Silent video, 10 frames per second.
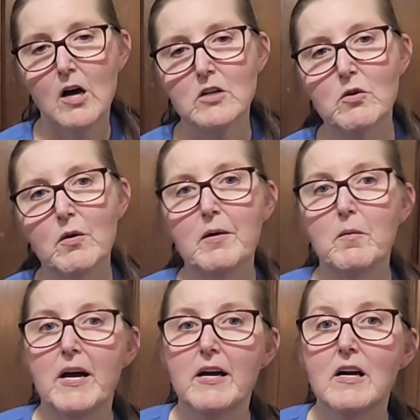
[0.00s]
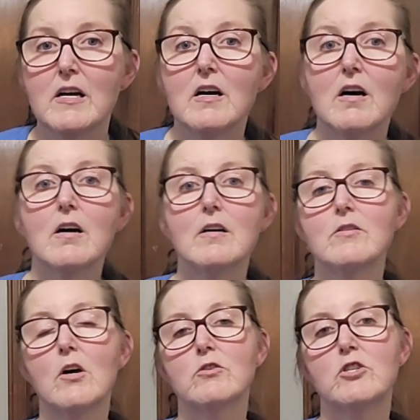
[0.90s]
So anyway,
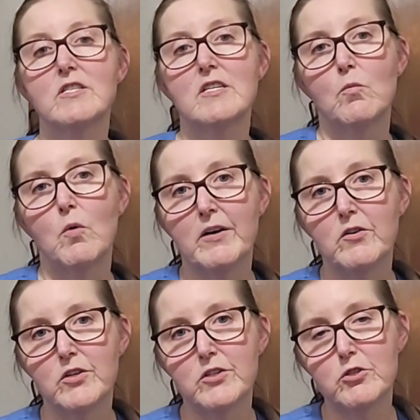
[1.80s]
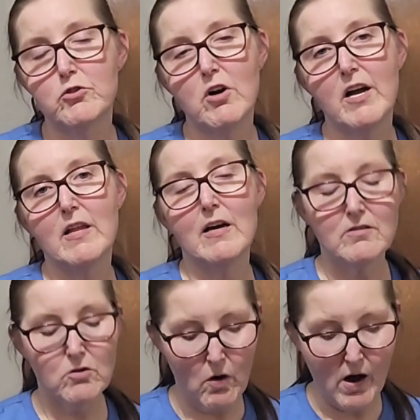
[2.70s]
so she said, why couldn't you try
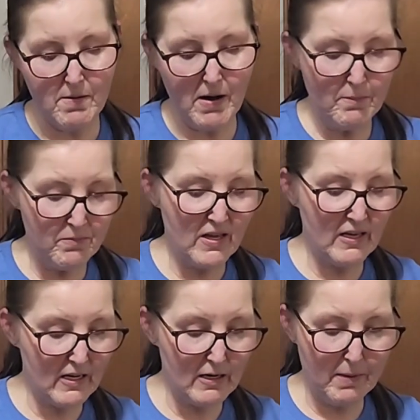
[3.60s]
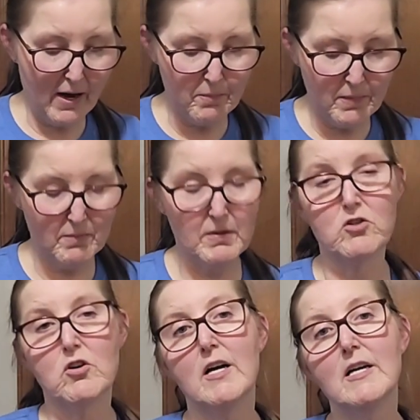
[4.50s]
that? So I'm thinking about maybe
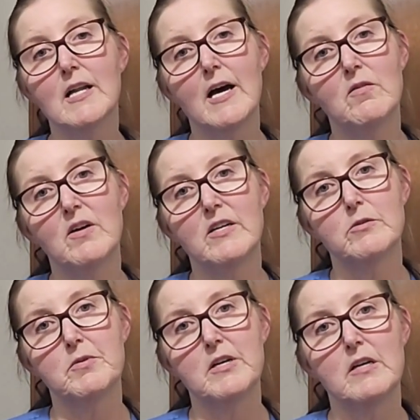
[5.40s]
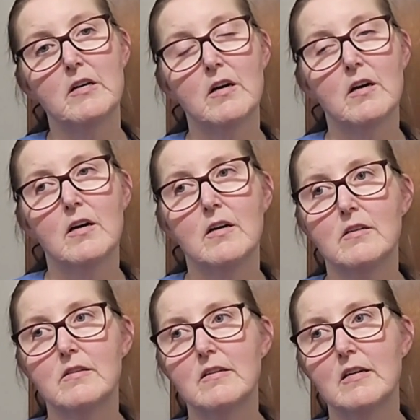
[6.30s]
trying that recipe
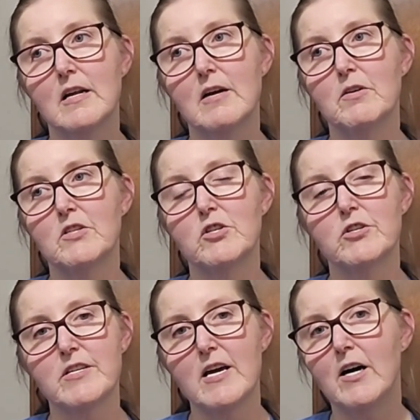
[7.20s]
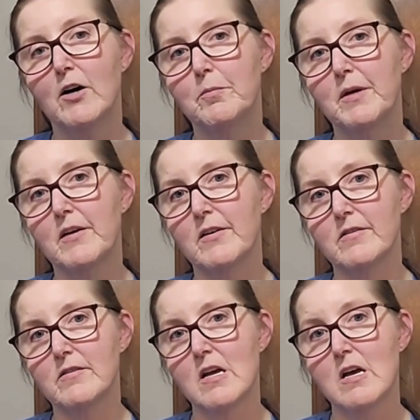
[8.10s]
and seeing how it turns out,
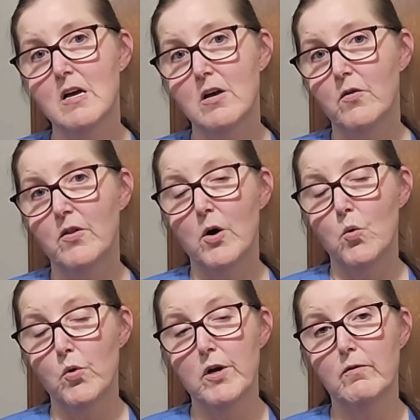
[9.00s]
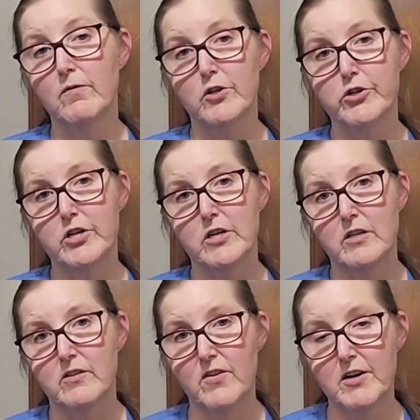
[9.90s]
because the real version
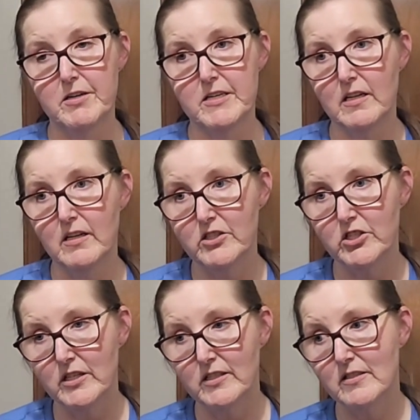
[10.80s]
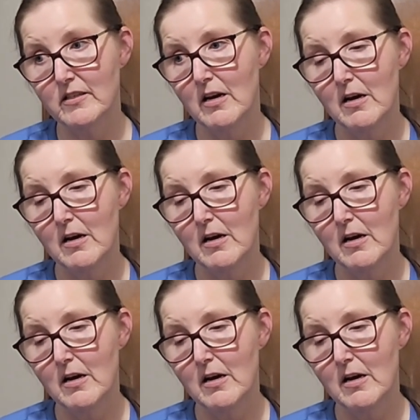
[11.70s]
is very delicious.